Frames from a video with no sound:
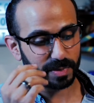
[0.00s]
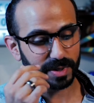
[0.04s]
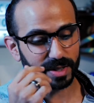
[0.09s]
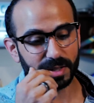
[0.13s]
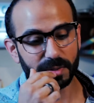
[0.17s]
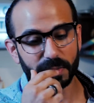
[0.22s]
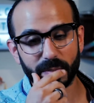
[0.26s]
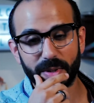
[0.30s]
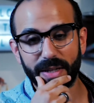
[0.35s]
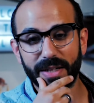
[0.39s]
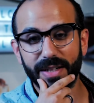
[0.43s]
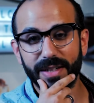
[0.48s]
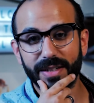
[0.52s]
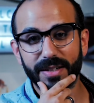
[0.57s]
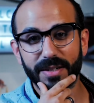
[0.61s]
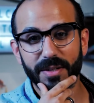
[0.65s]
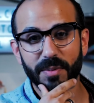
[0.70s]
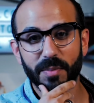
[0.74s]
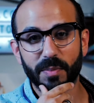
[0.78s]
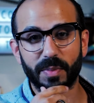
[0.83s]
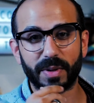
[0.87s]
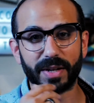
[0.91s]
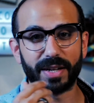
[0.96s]
been a minute,
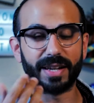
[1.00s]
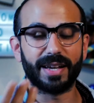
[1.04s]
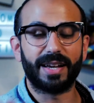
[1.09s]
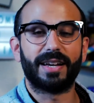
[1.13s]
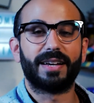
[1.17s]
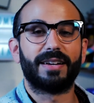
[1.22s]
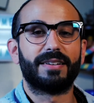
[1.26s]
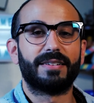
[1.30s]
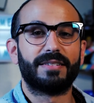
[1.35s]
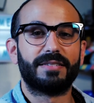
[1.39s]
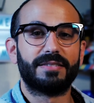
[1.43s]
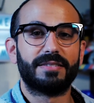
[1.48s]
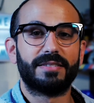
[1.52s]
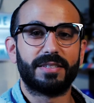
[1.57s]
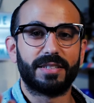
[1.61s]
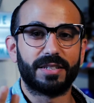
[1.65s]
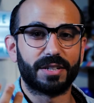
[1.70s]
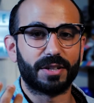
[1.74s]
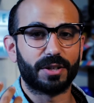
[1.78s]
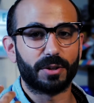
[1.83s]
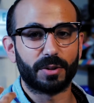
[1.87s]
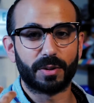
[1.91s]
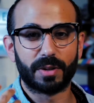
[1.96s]
but hey,
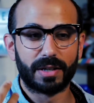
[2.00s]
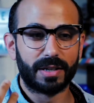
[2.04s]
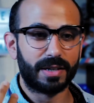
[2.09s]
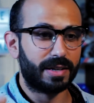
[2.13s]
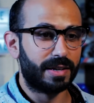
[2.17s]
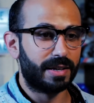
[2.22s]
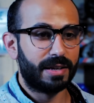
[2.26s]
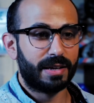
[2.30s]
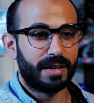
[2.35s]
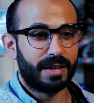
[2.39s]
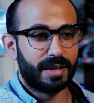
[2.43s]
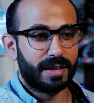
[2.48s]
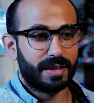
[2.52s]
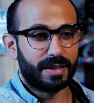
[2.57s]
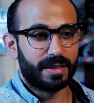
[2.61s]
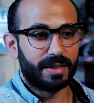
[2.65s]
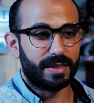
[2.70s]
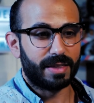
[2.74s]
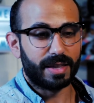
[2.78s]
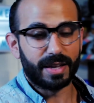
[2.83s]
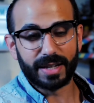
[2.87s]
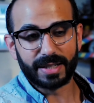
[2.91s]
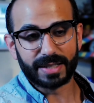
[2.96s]
you know,
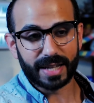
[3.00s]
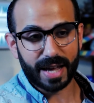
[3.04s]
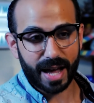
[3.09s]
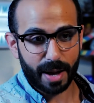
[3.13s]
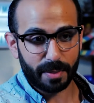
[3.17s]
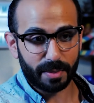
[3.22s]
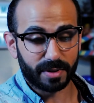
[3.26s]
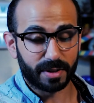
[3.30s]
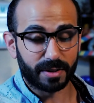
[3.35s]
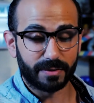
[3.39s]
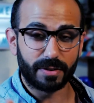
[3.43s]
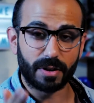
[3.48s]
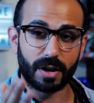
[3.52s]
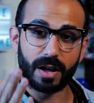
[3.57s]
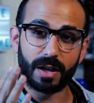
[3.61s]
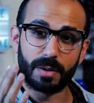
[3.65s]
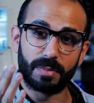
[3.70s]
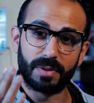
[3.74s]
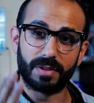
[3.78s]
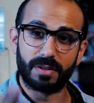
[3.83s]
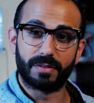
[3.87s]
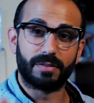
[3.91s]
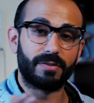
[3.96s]
things happen. If y'all
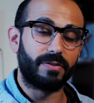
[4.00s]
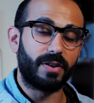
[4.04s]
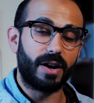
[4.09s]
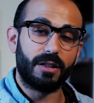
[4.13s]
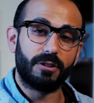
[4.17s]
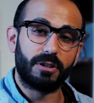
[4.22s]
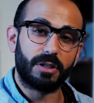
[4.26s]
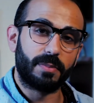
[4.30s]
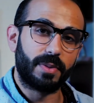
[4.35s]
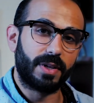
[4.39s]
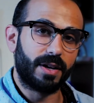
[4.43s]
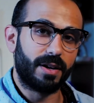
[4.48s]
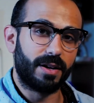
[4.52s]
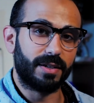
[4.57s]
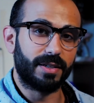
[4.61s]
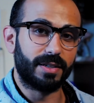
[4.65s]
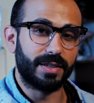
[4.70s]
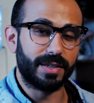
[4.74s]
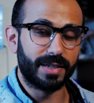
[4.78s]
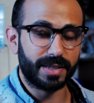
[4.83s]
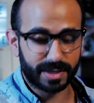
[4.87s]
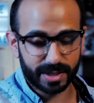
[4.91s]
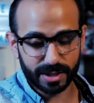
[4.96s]
have been following me
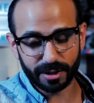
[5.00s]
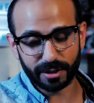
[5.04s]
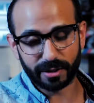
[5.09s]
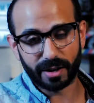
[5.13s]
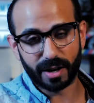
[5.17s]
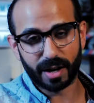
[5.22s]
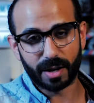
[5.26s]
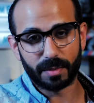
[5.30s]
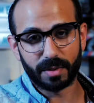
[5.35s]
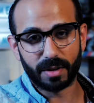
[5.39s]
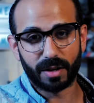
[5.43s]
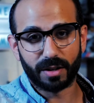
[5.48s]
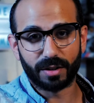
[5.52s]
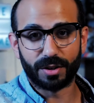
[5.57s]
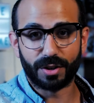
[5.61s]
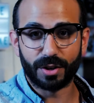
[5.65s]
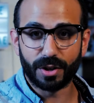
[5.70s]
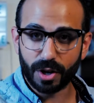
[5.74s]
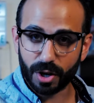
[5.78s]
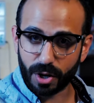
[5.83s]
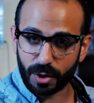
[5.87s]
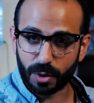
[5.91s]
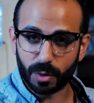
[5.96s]
on Instagram, y'all
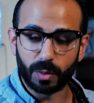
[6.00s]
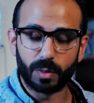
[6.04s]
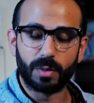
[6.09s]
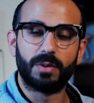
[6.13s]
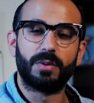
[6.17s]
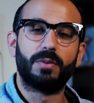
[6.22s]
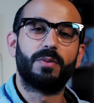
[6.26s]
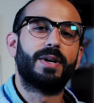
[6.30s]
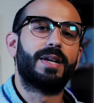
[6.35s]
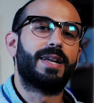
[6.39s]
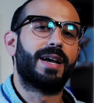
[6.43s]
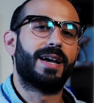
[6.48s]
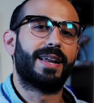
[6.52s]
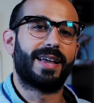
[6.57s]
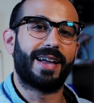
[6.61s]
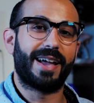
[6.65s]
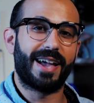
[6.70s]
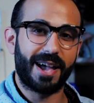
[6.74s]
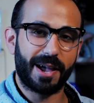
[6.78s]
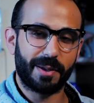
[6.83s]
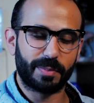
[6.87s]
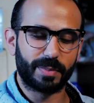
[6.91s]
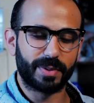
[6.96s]
know what had
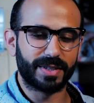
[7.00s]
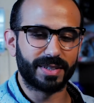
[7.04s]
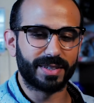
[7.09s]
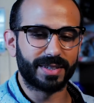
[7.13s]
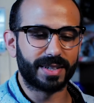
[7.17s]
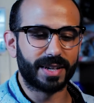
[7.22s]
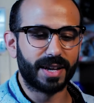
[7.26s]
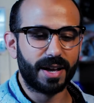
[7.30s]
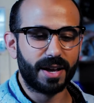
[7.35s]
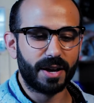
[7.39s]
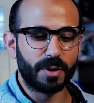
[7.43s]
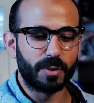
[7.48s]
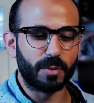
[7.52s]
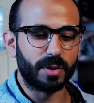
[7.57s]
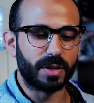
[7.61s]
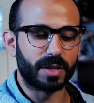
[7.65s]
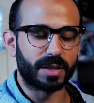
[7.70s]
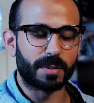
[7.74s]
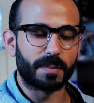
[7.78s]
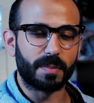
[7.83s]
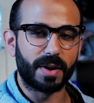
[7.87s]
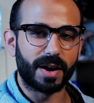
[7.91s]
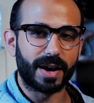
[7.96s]
happened
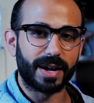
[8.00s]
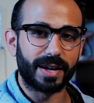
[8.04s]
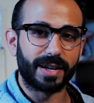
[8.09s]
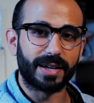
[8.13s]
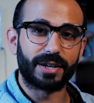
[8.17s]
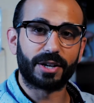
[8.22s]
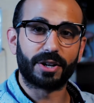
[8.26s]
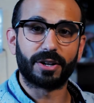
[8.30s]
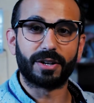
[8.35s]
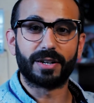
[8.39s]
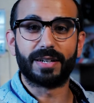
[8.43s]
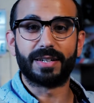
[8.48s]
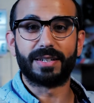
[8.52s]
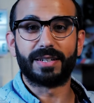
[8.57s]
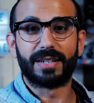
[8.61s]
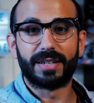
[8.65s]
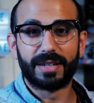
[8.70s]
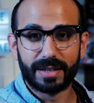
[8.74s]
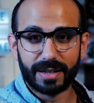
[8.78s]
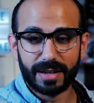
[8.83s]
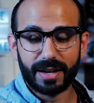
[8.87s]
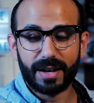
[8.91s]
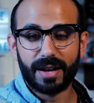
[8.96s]
with my current